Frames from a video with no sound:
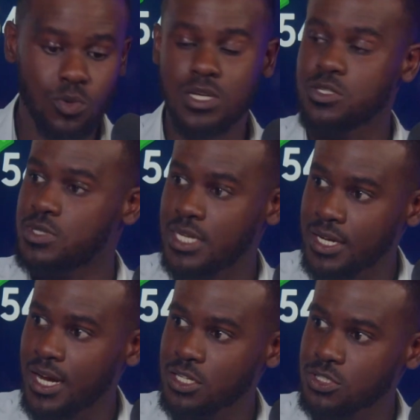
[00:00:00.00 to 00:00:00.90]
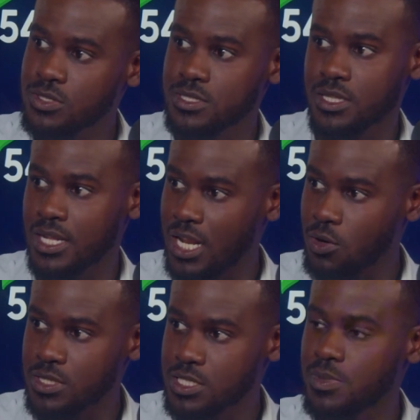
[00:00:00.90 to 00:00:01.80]
They're the ones who take actions. They're the
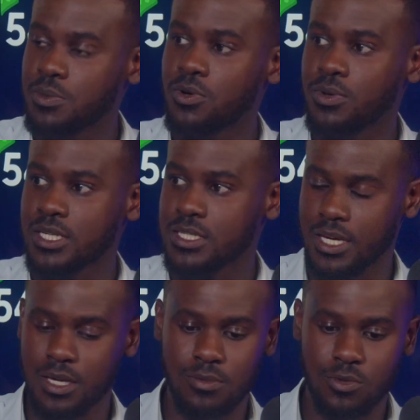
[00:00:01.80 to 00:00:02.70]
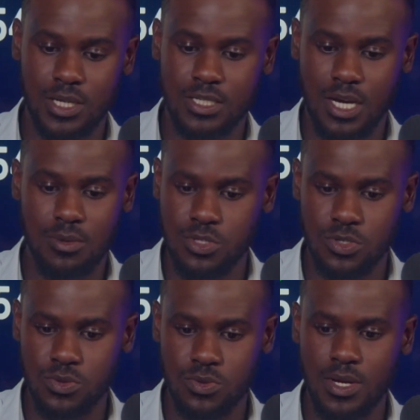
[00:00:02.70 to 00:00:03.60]
loudest people when it comes
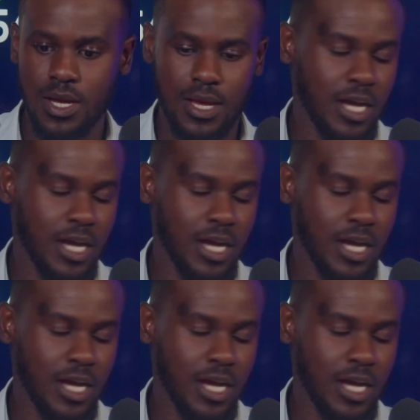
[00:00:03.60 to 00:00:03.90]
to